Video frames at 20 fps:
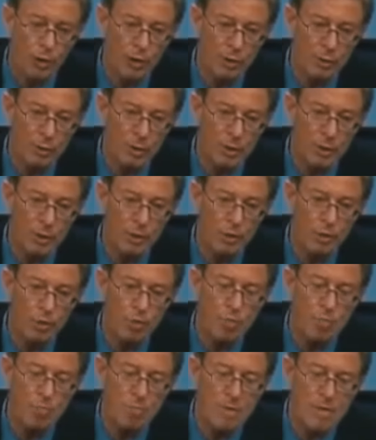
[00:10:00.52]
has been a
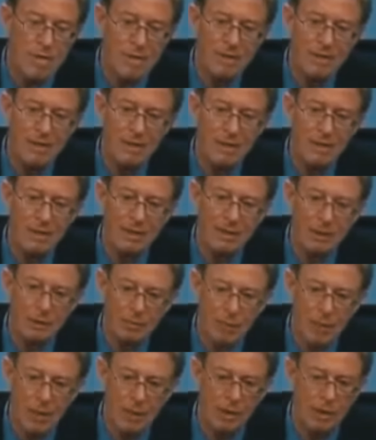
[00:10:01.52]
tremendous
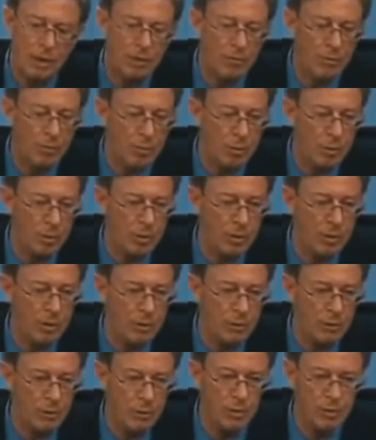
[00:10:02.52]
expansion of America's
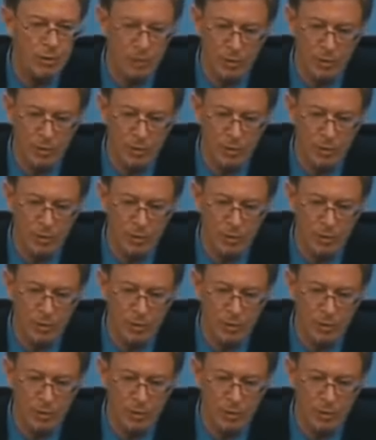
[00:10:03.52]
sphere of